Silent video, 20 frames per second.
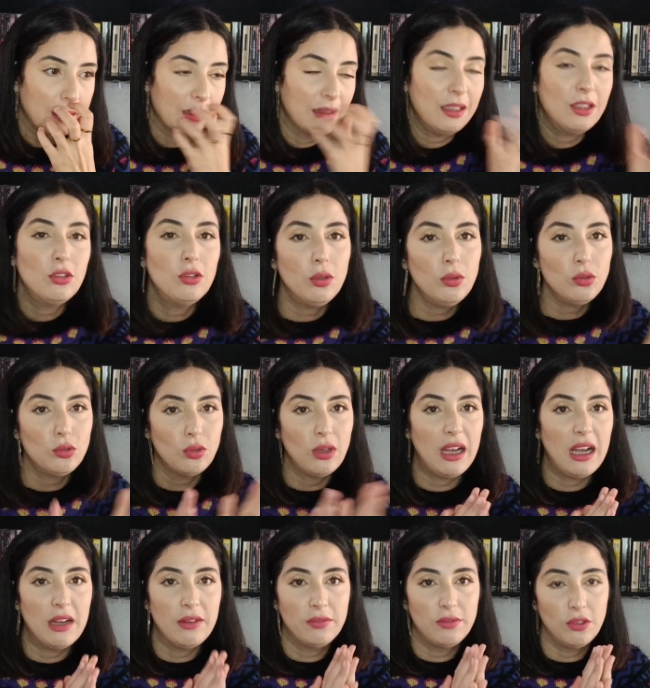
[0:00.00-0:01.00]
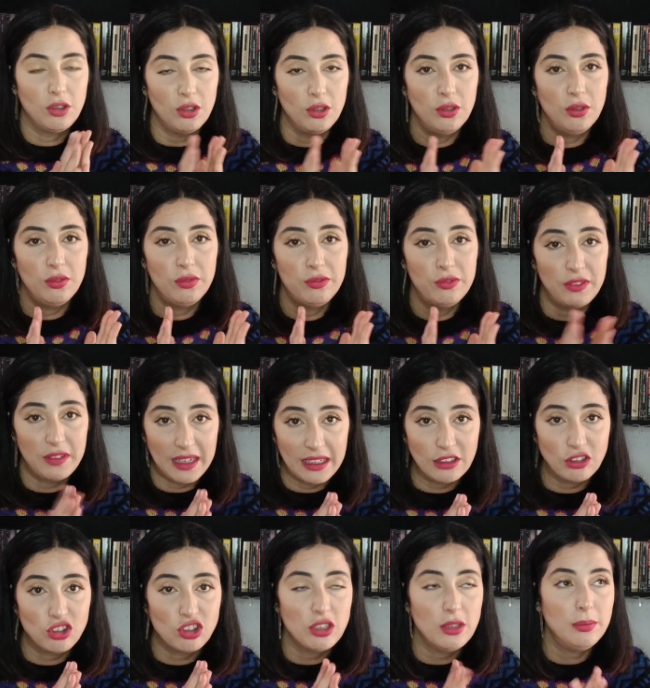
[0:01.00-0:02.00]
they're going to have a
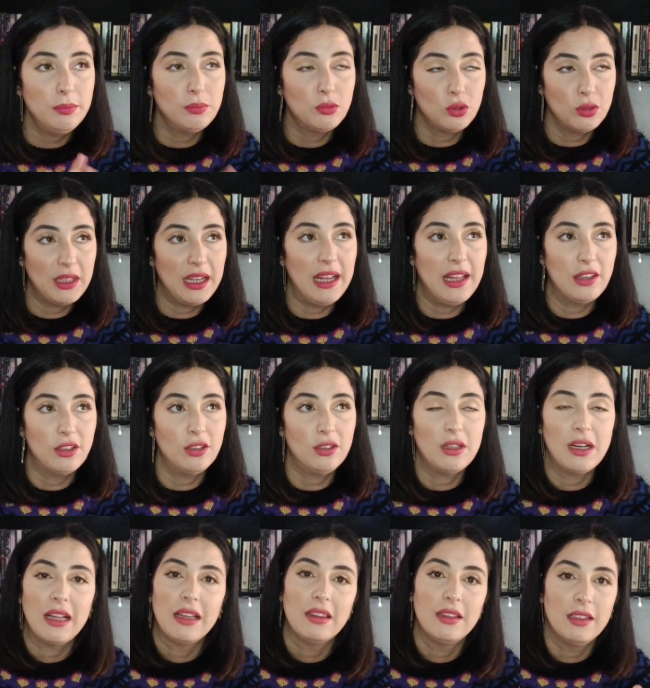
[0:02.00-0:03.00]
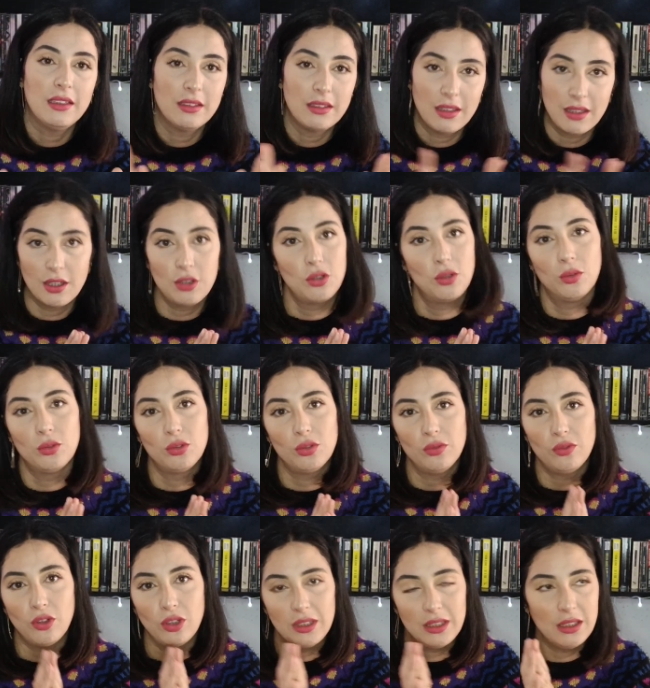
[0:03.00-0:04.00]
friendship together and then they're going
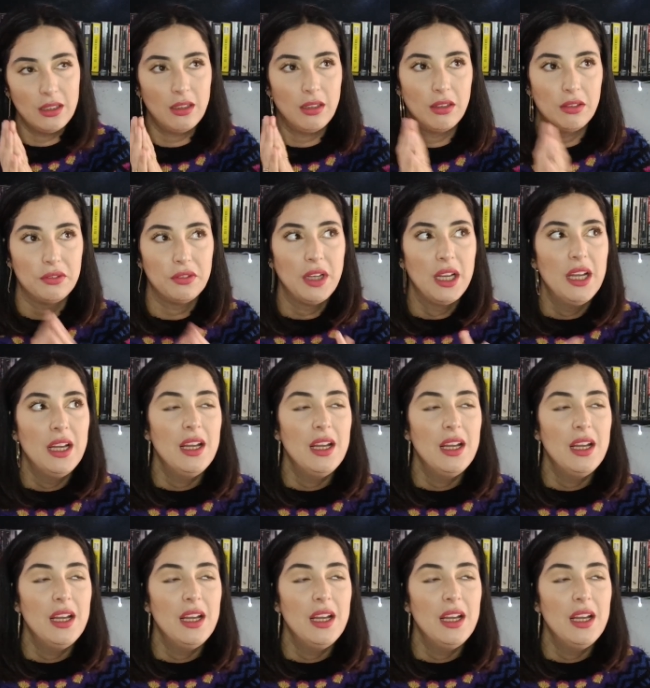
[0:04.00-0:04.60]
to fall in love.